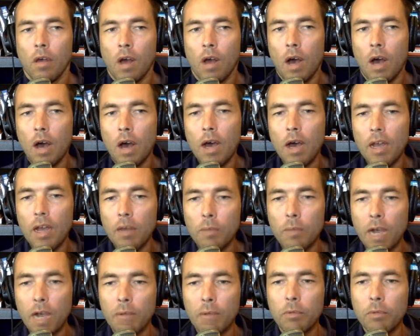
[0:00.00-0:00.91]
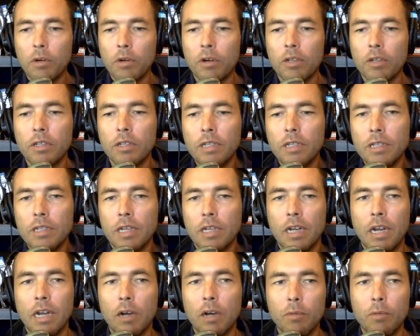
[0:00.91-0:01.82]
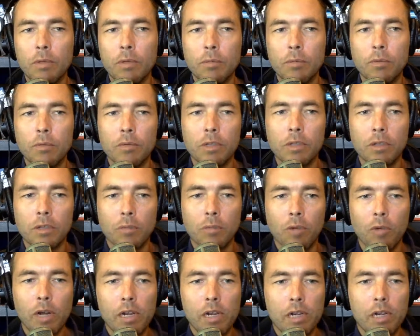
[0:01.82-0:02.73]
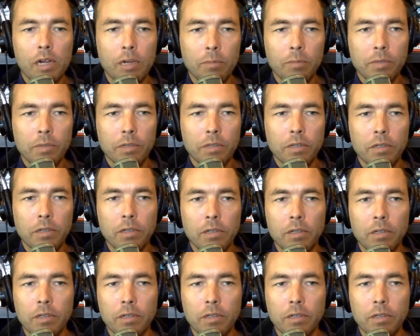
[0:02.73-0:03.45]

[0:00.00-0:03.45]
Hi, I'm Mac McCarthy, and I help people with their breakups.